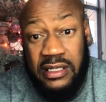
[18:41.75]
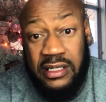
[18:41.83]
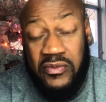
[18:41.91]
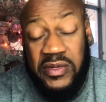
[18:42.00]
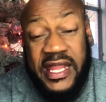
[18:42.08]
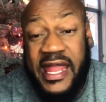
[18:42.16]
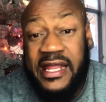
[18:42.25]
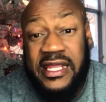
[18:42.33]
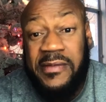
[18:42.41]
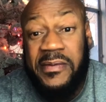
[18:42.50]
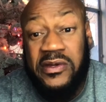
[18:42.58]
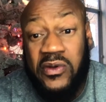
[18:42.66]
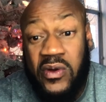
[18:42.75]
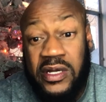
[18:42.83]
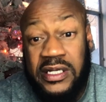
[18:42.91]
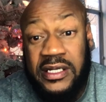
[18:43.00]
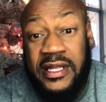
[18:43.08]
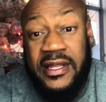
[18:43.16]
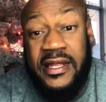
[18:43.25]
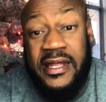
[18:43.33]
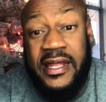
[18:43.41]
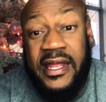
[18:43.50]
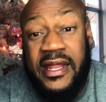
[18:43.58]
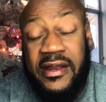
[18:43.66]
We can't keep ignoring it
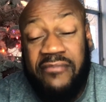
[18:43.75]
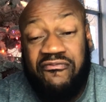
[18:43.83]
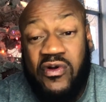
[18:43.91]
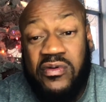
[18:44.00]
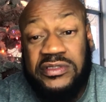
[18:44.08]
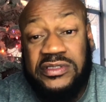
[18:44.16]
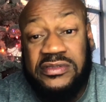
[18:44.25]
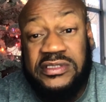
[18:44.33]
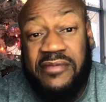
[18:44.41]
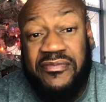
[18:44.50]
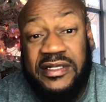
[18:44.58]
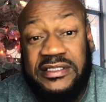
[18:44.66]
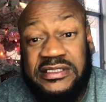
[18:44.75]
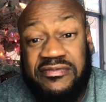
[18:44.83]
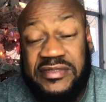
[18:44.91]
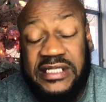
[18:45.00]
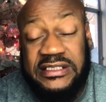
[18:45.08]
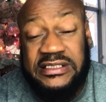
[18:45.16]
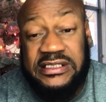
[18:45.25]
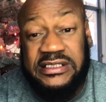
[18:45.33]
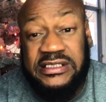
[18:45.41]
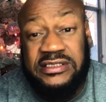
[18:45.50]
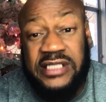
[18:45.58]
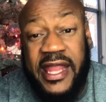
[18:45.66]
and focus on something as if it doesn't
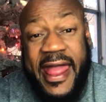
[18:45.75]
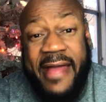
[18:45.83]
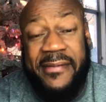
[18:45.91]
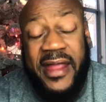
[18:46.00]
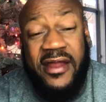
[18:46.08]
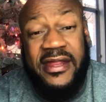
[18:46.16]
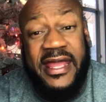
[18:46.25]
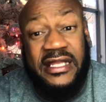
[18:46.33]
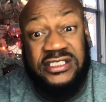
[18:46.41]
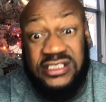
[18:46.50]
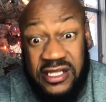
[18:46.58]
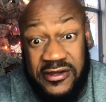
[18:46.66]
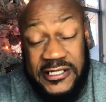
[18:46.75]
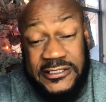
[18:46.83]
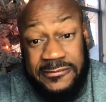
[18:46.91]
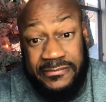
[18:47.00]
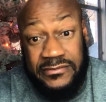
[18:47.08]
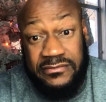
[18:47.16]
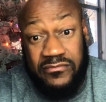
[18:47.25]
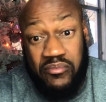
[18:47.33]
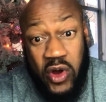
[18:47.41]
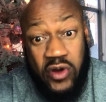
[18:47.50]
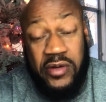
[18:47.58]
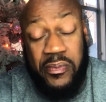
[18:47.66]
exist. DeKalb County got a serious
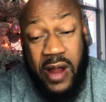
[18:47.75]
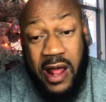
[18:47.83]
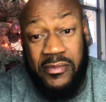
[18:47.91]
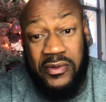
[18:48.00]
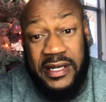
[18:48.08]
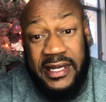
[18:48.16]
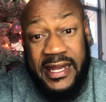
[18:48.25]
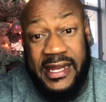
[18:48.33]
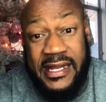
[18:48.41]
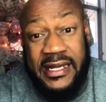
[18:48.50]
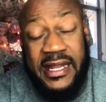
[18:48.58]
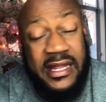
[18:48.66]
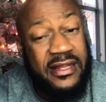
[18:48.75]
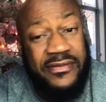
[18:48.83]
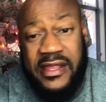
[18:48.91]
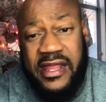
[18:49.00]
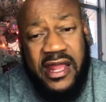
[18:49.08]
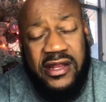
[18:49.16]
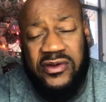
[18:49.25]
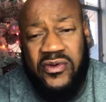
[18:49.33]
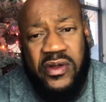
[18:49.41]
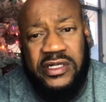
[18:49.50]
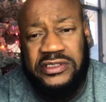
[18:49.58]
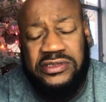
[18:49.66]
murder problem on their hand. They can't
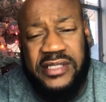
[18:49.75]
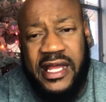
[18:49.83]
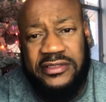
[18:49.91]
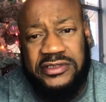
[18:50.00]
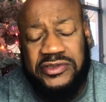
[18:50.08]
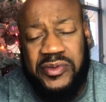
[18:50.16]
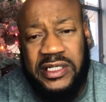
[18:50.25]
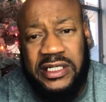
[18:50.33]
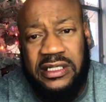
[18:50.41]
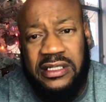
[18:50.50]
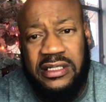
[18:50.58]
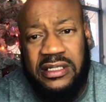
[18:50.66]
ignore it in 2020.